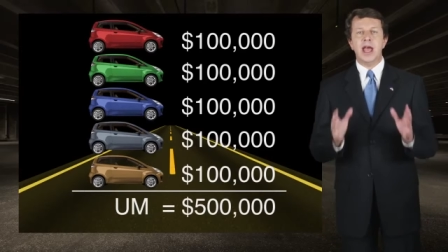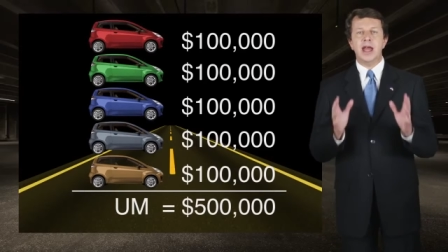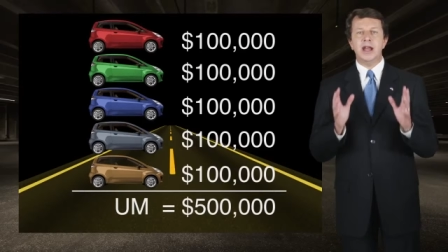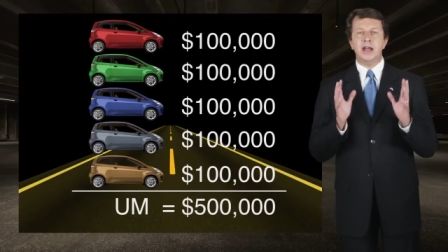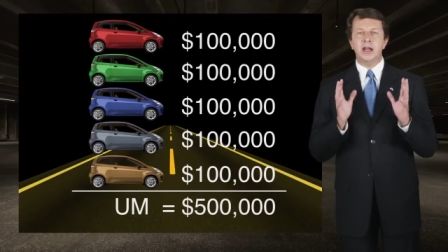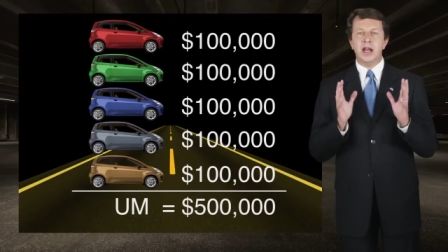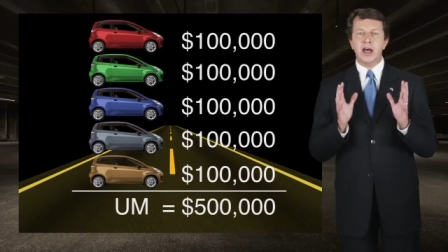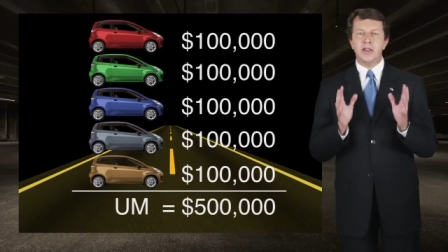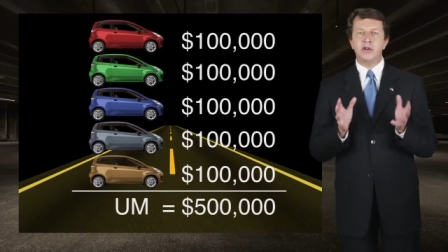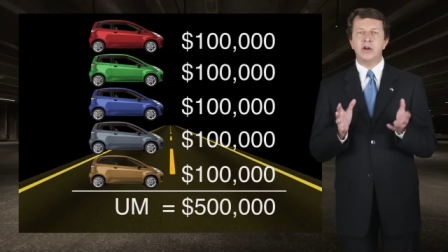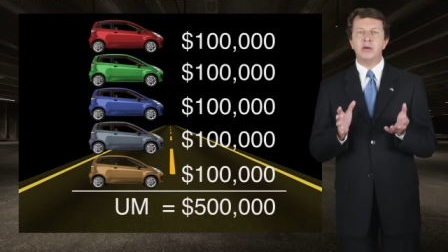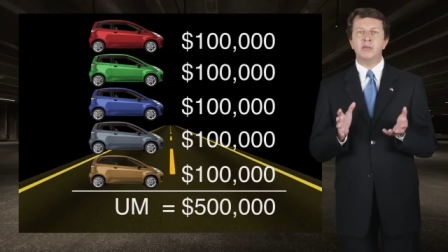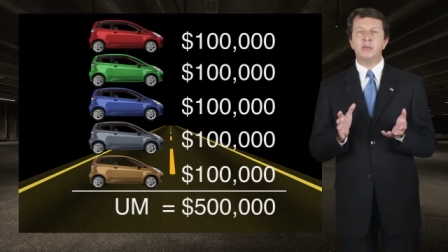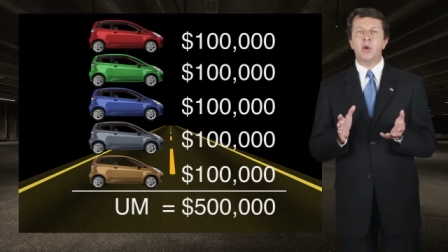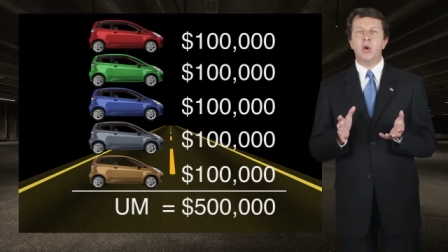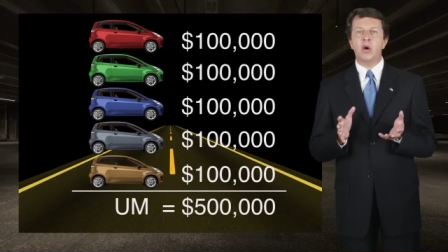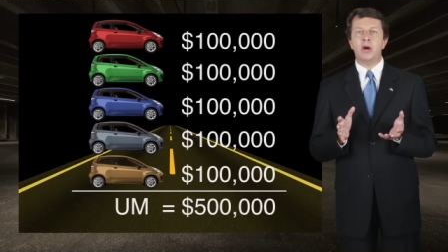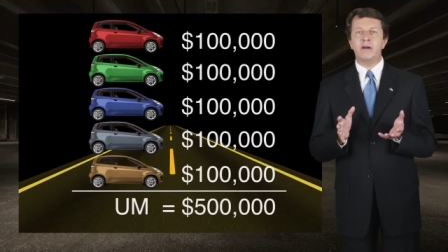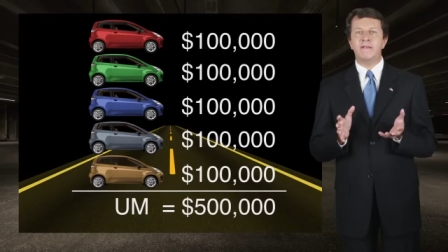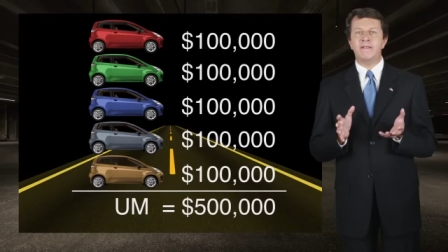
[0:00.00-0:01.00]
And another
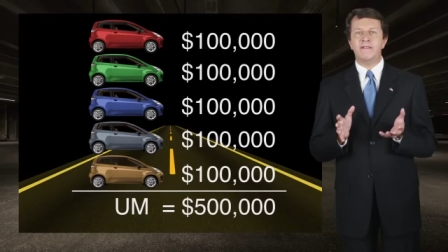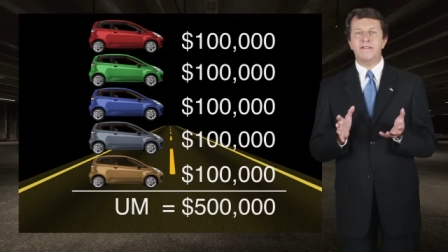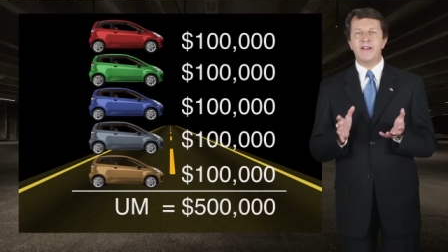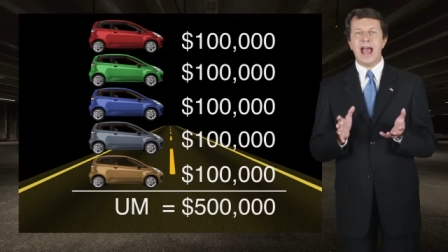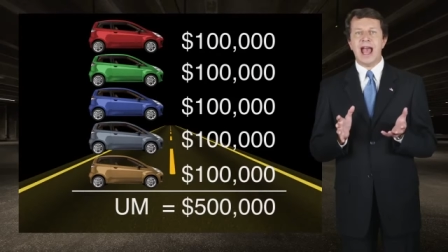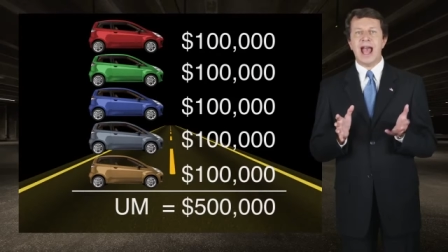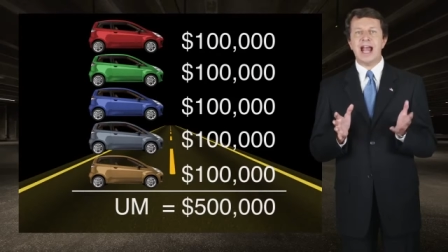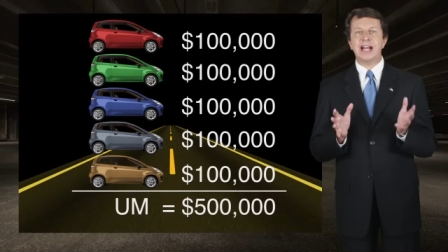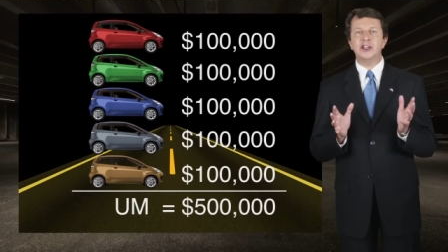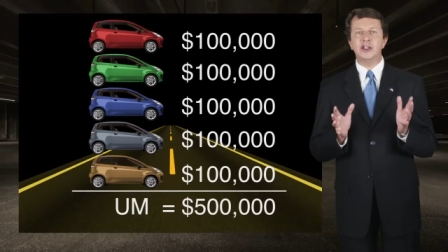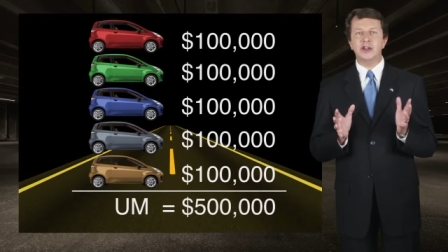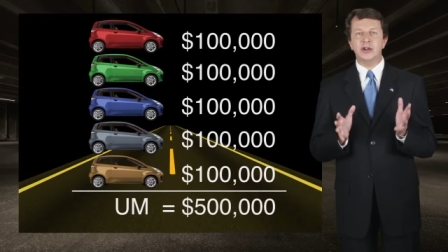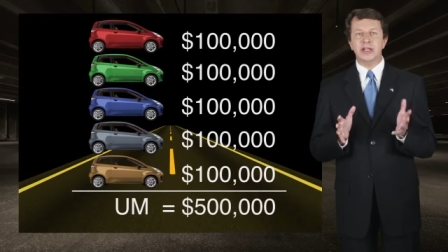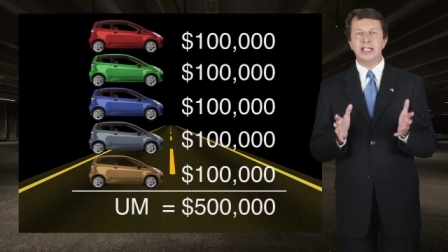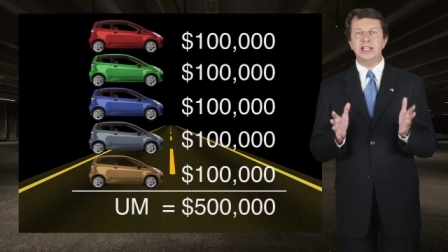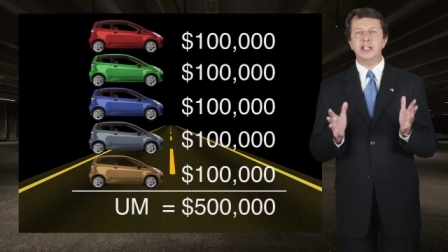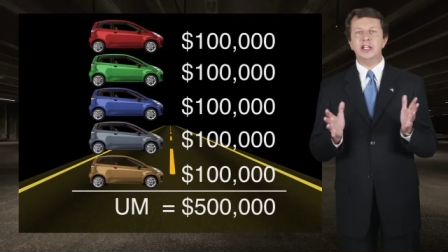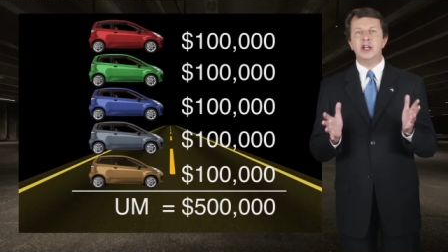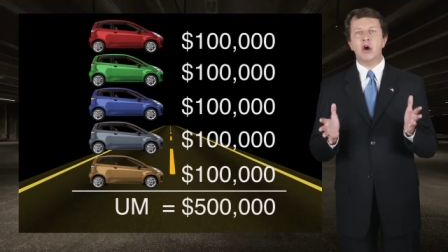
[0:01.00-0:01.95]
important fact you need